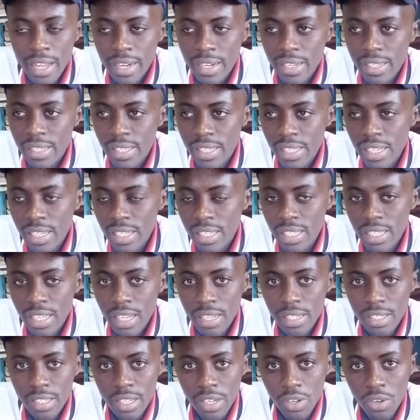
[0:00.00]

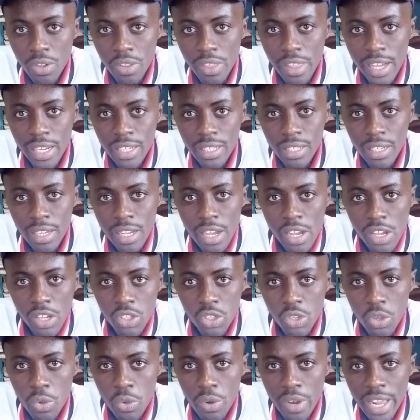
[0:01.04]
resistance and all that.
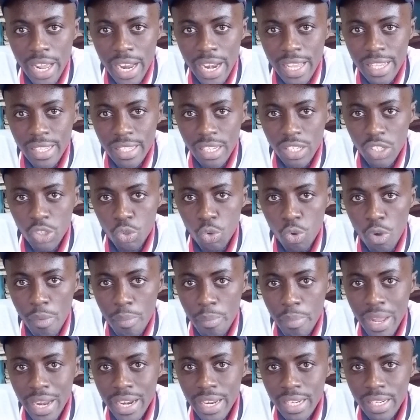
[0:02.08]
So you realize that to
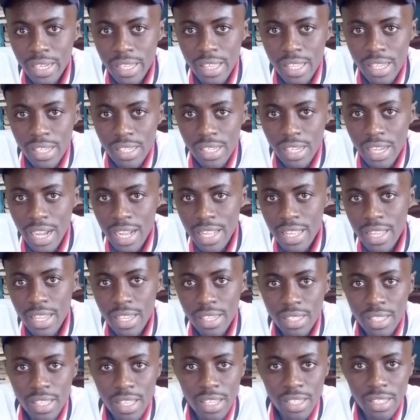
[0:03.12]
operate these
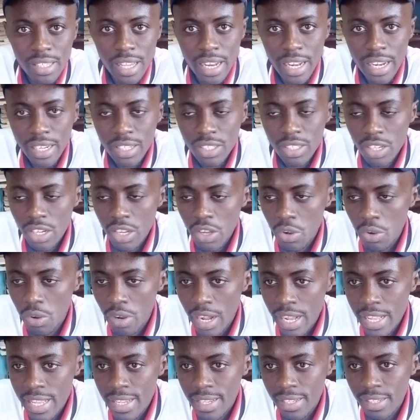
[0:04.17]
gadgets, these electrical
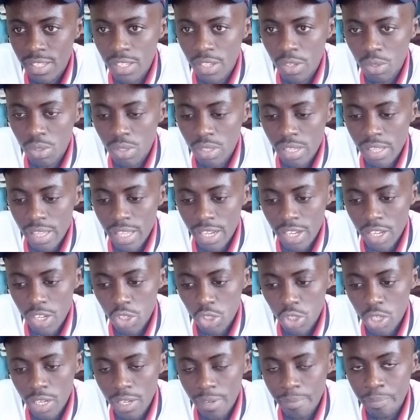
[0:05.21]
gadgets used in the
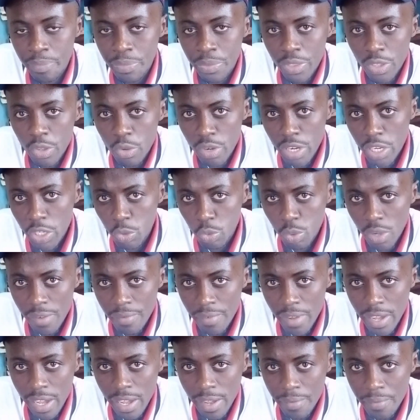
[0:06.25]
kitchen, you need to
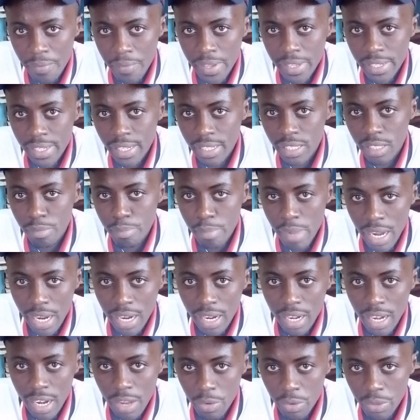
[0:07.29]
have a physics
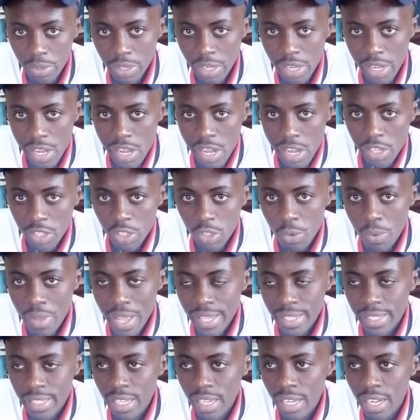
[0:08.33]
background. So
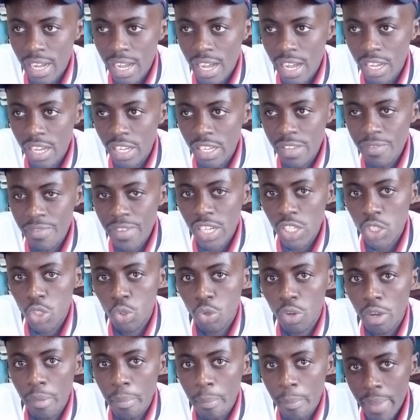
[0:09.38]
we are saying even
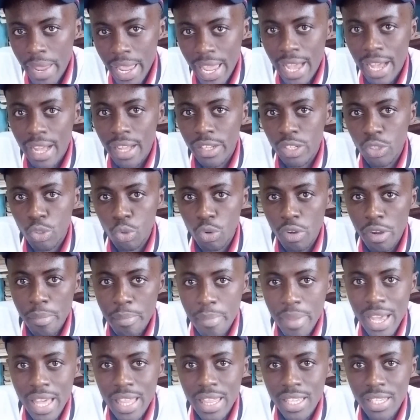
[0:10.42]
to
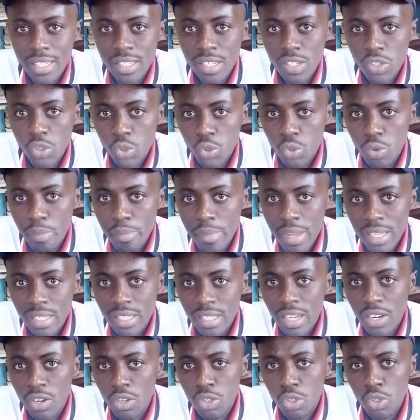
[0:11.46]
repair these
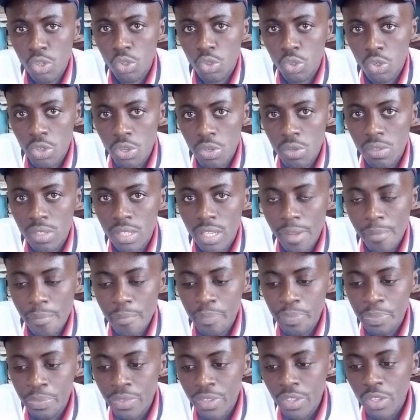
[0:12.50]
instruments and also to use
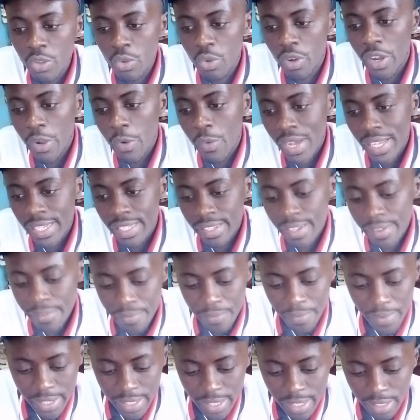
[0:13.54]
them, you require some
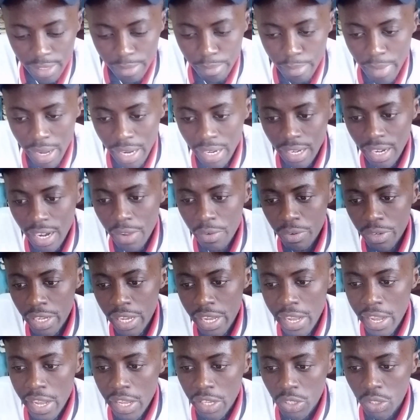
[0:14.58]
physics background.
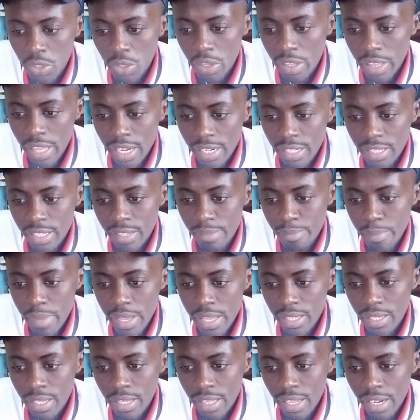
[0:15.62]
So that
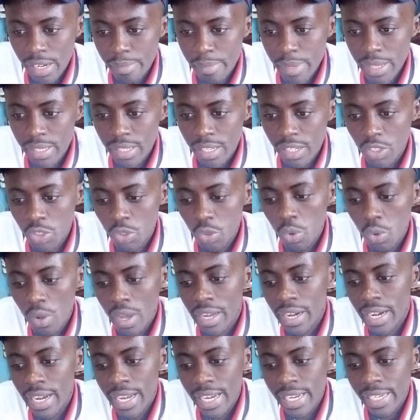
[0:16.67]
means the two
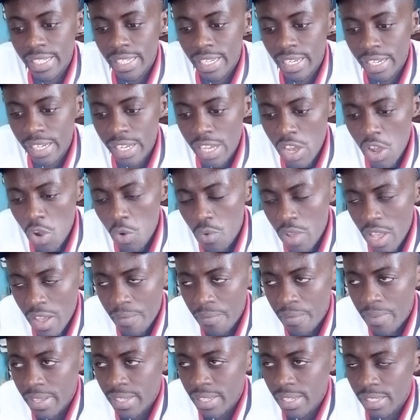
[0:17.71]
are related. We
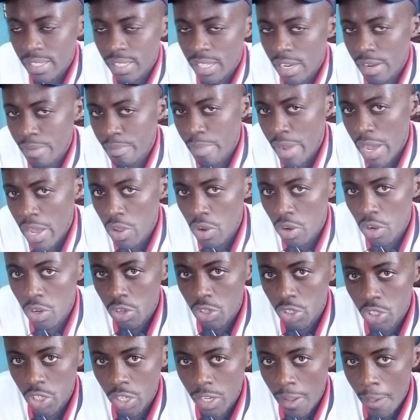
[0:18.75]
have physics and
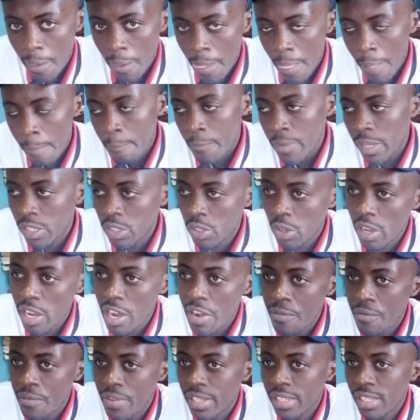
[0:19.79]
biology. So
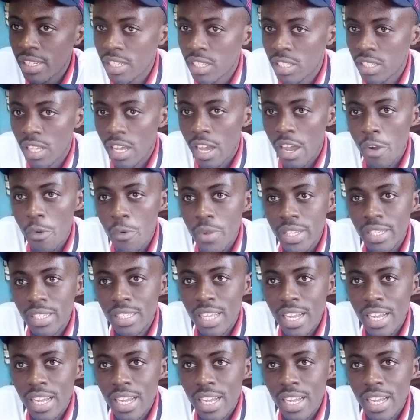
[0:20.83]
in physics we